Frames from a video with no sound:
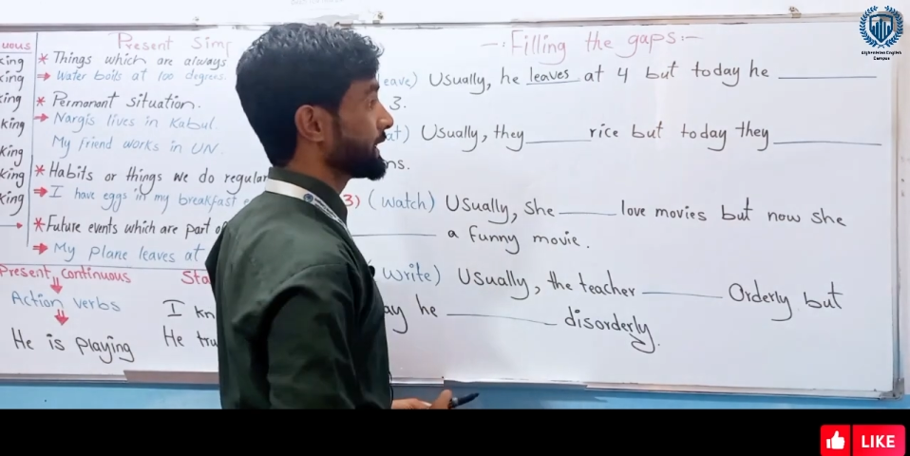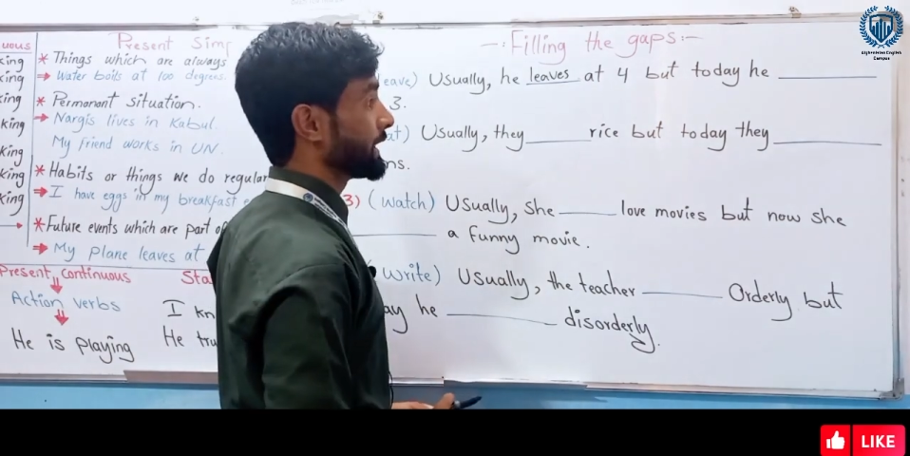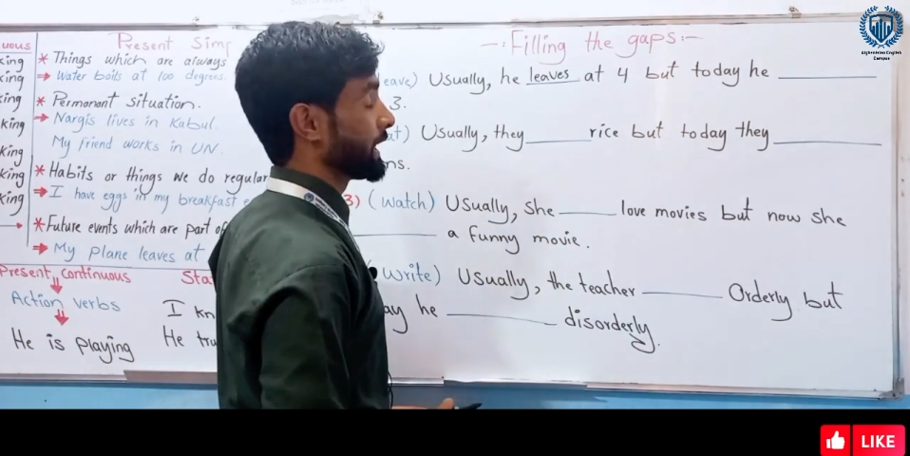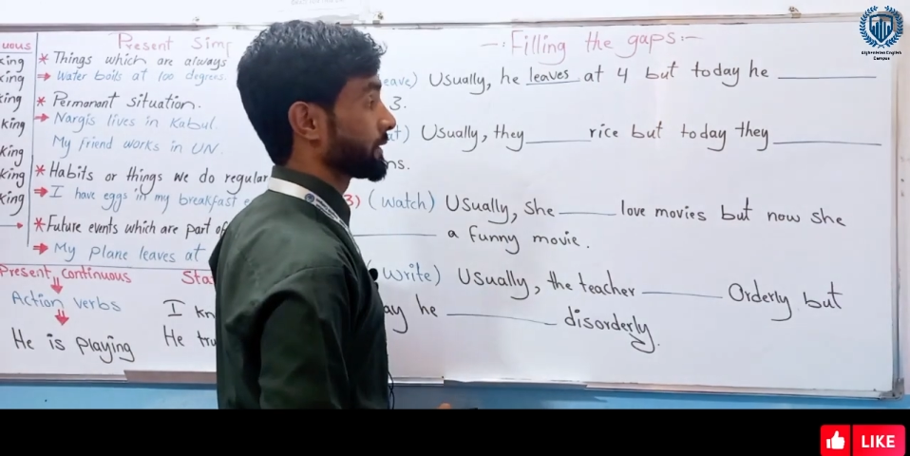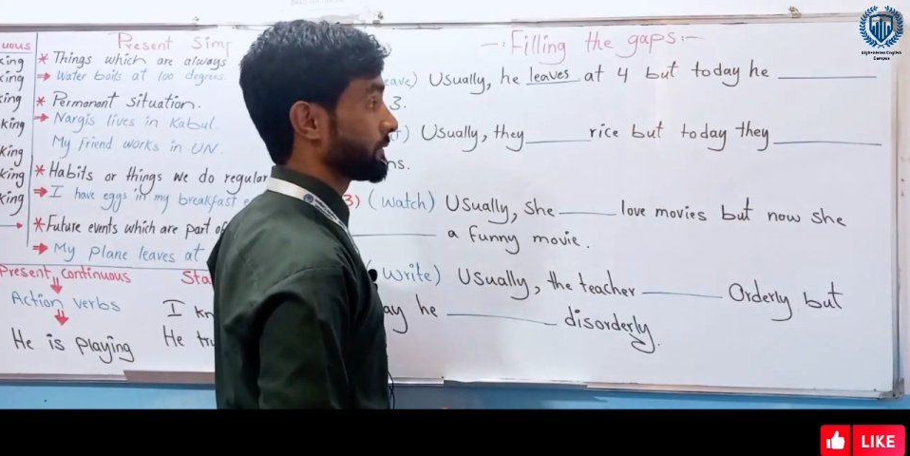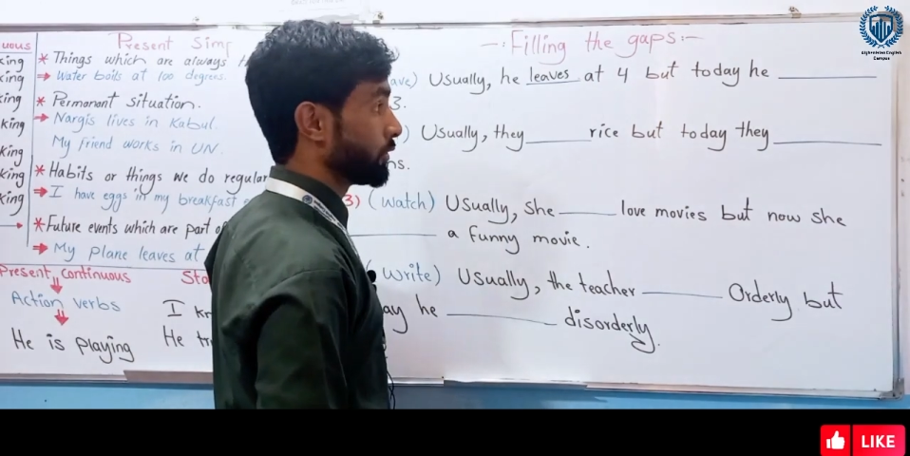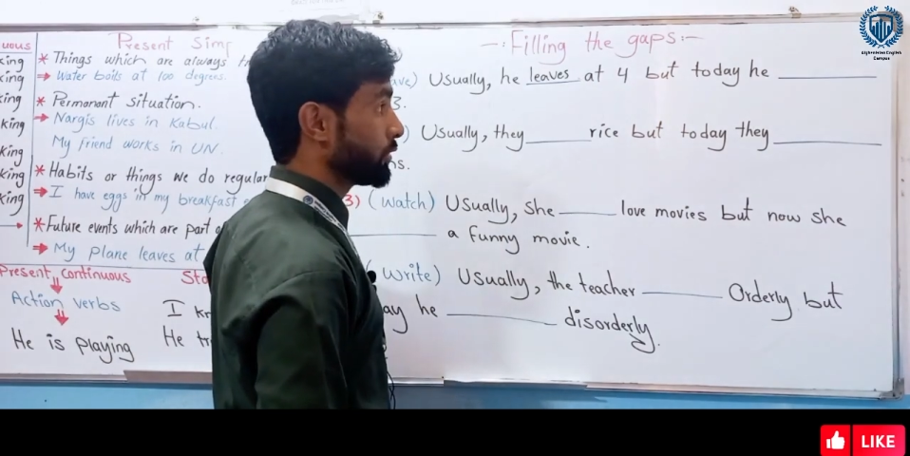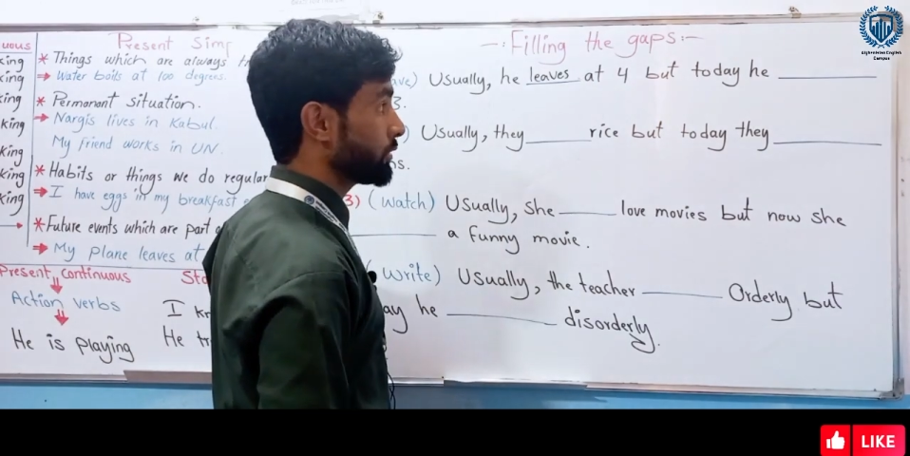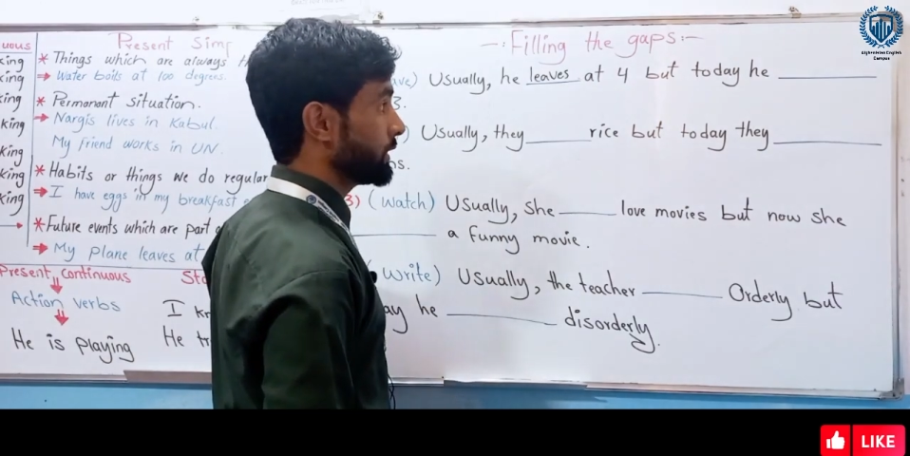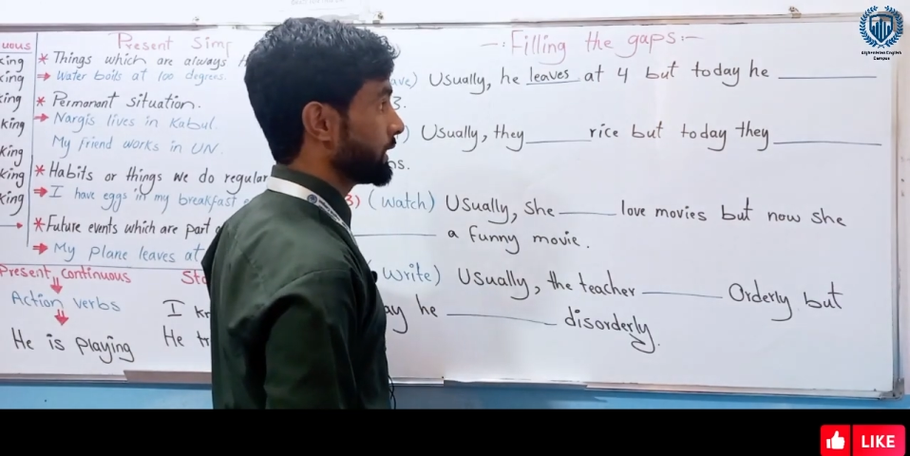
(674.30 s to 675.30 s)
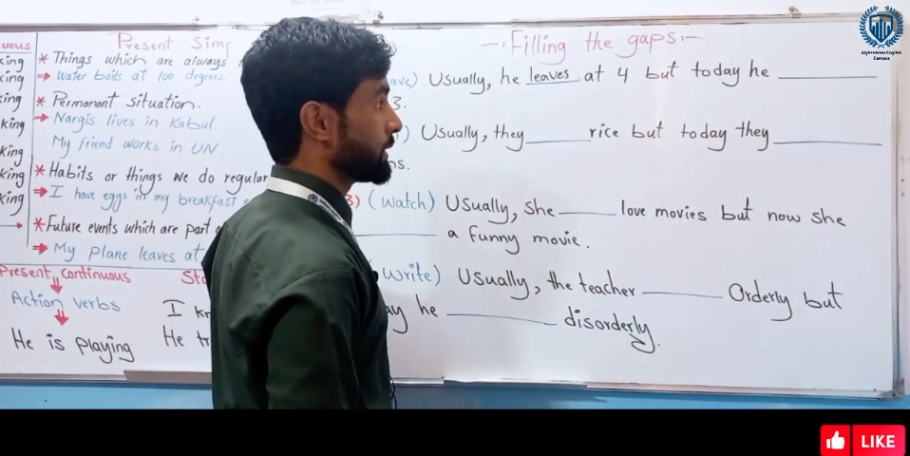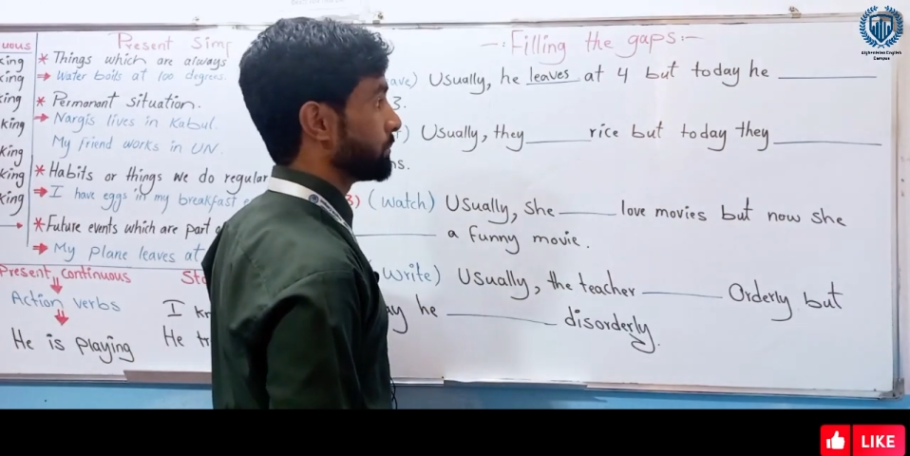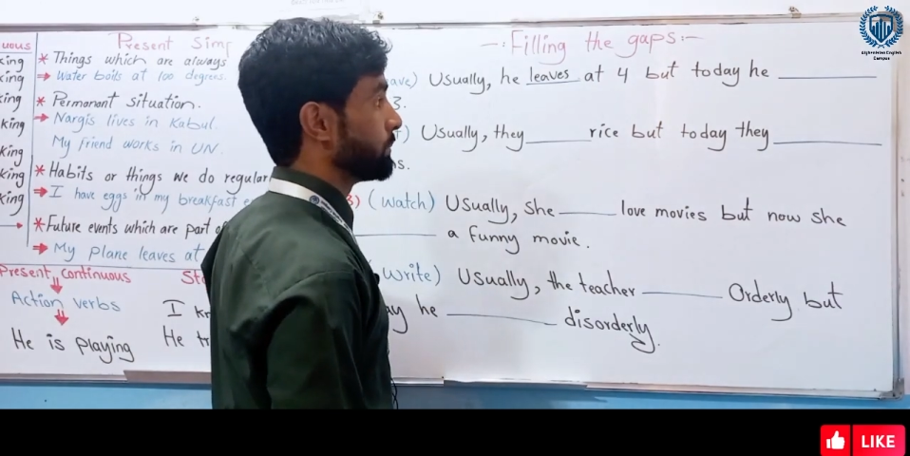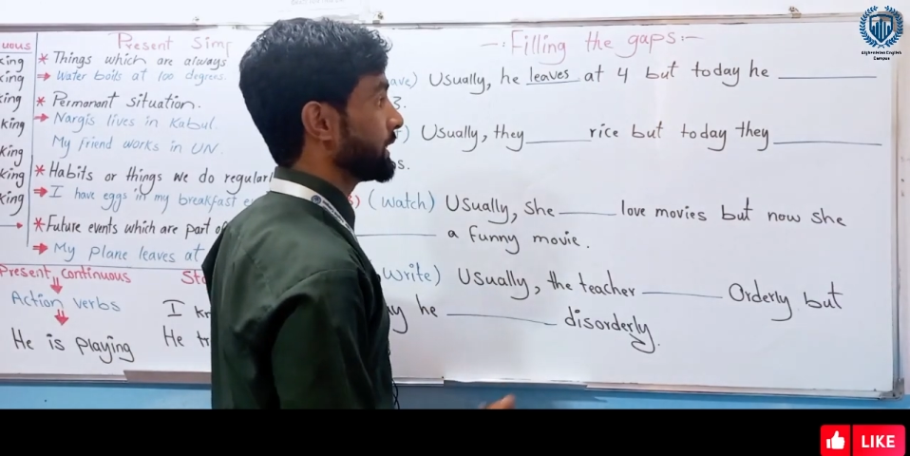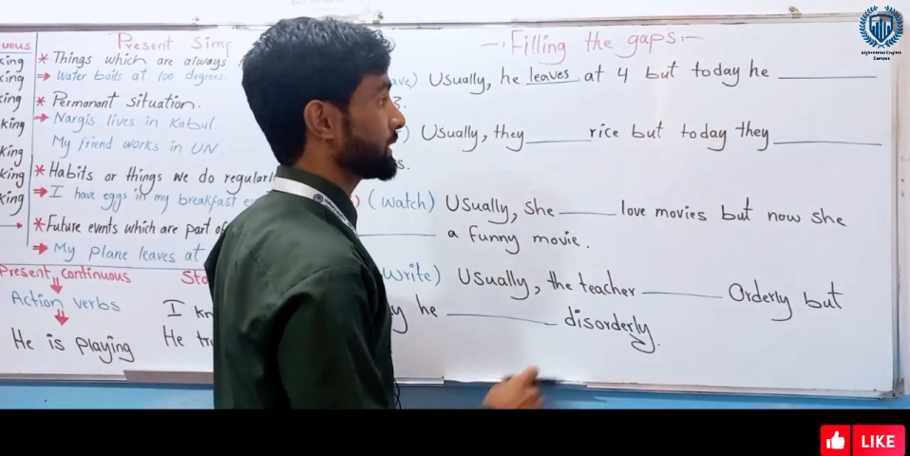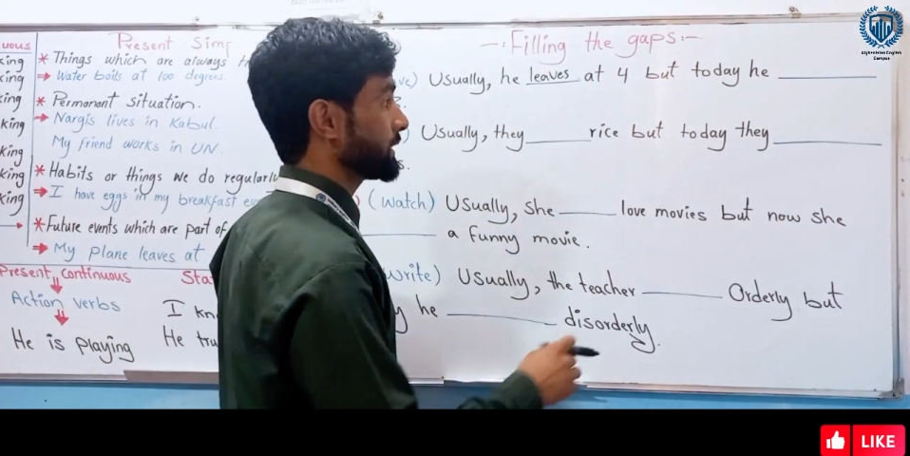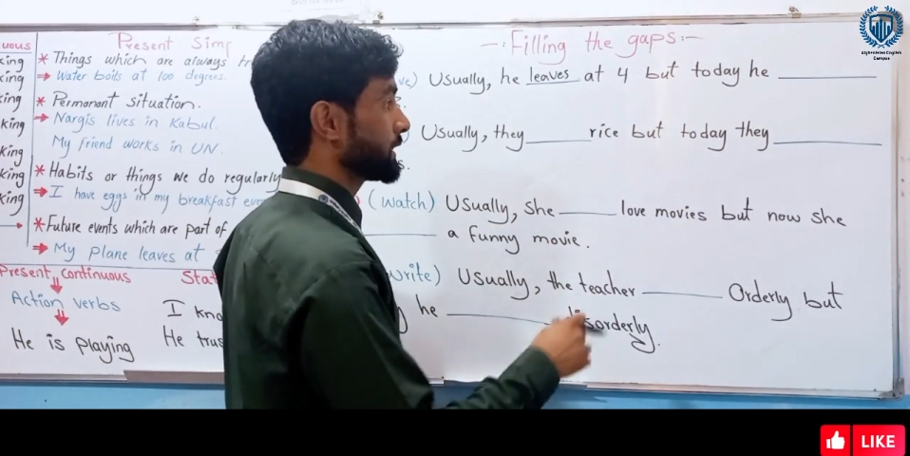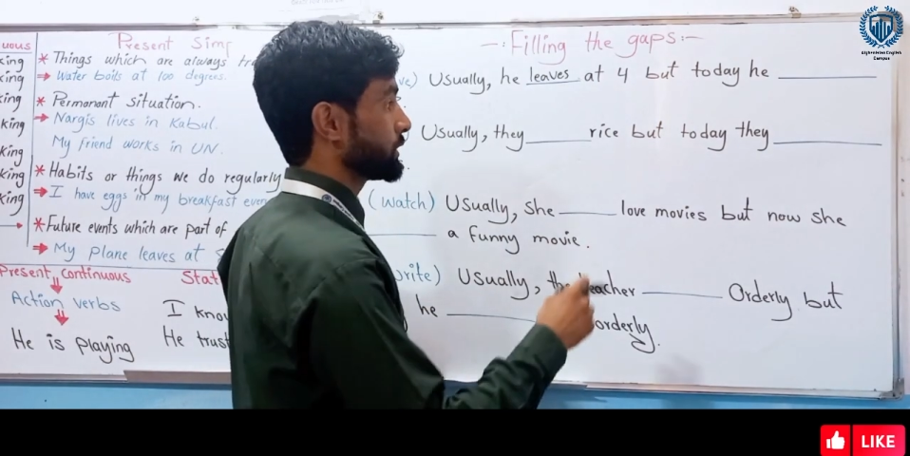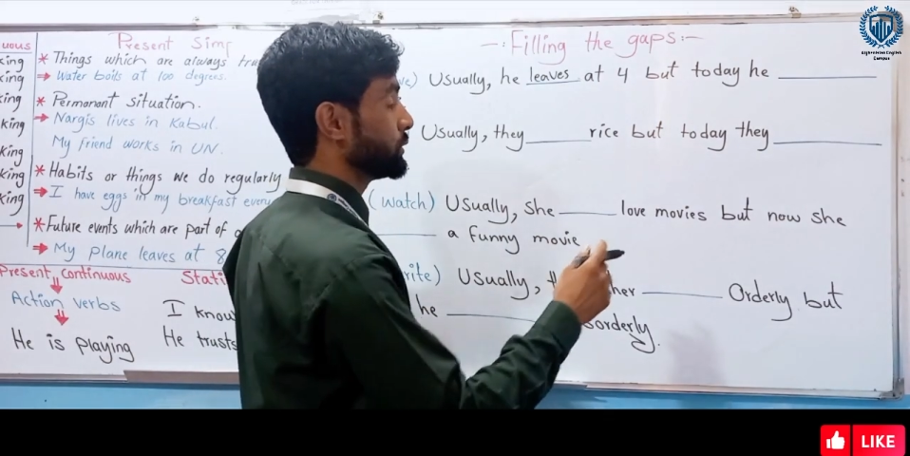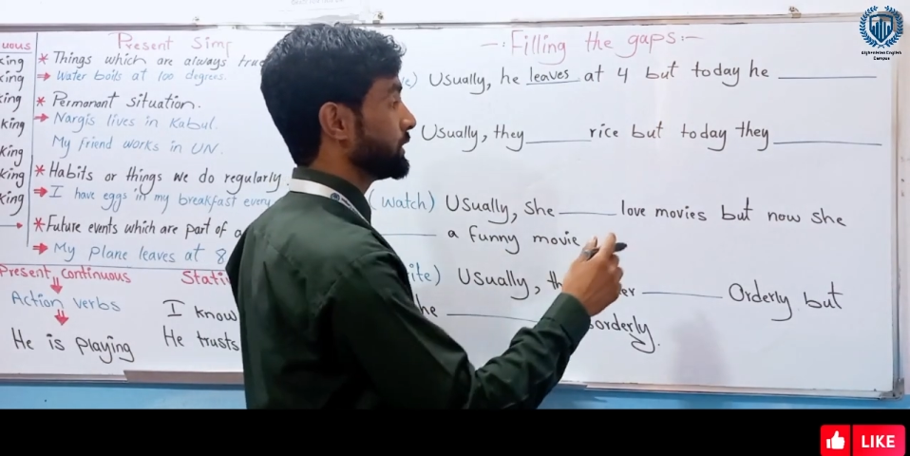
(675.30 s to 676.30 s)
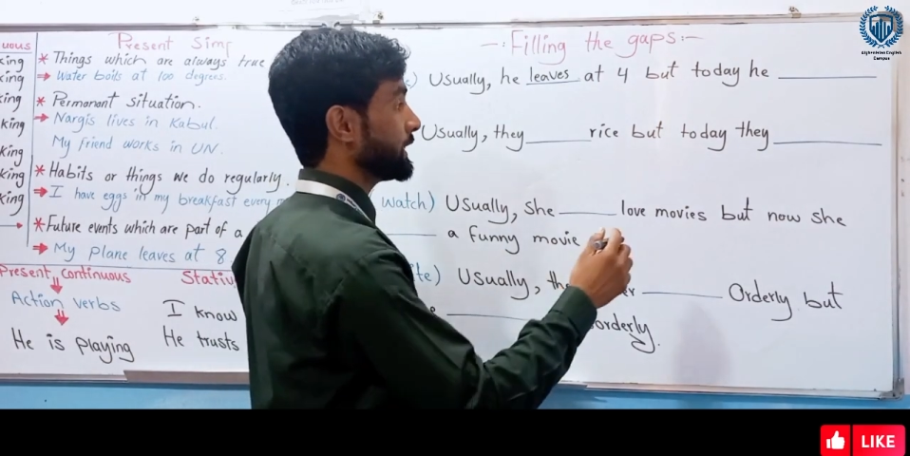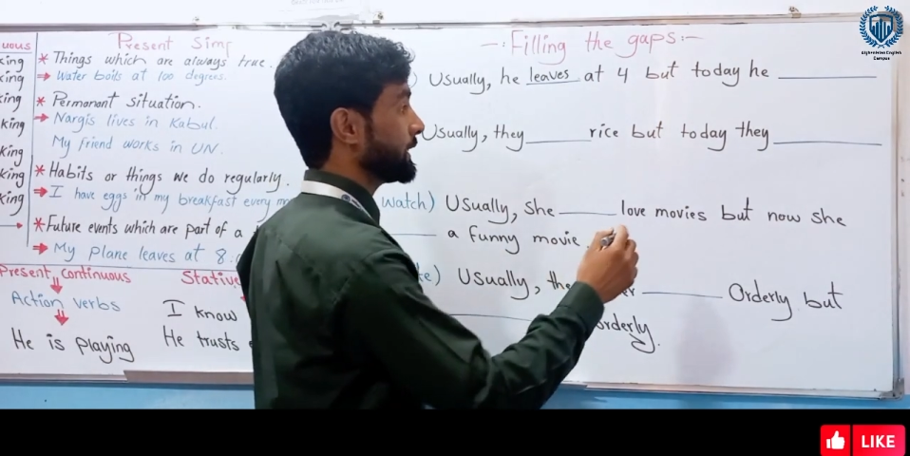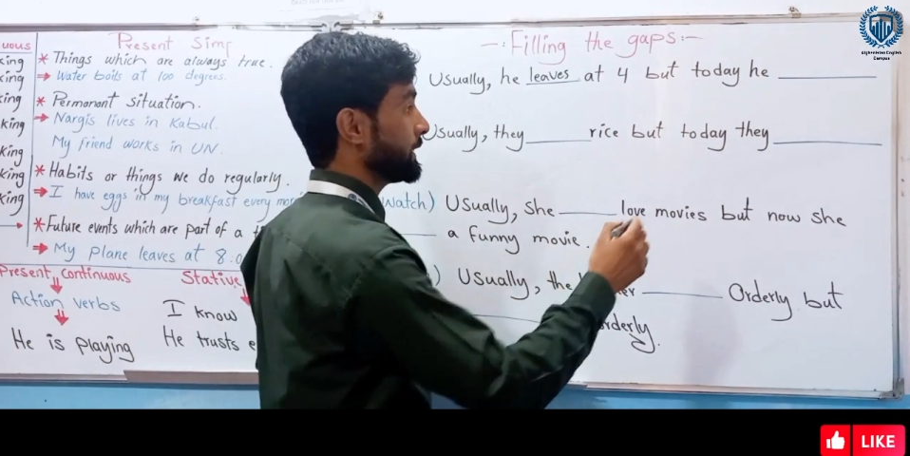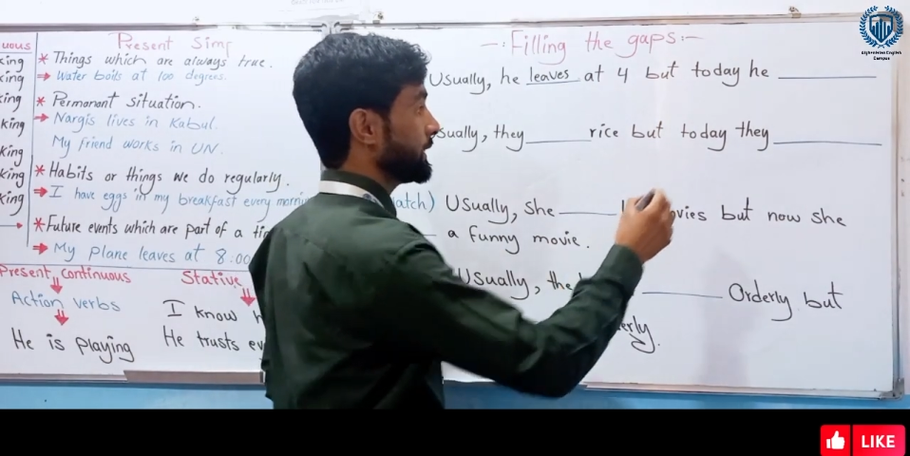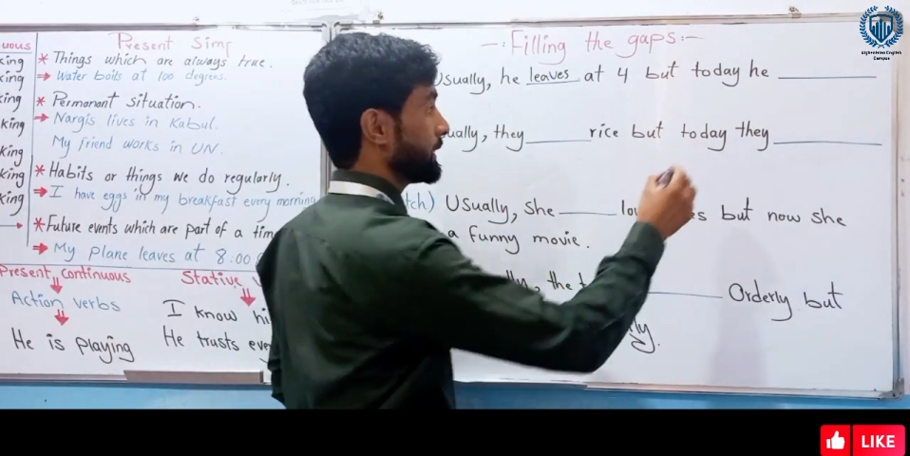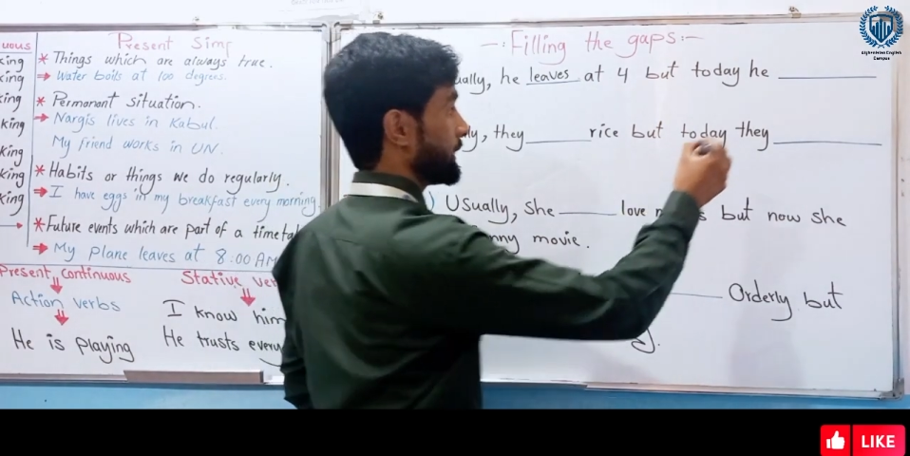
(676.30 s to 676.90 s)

at 4, but today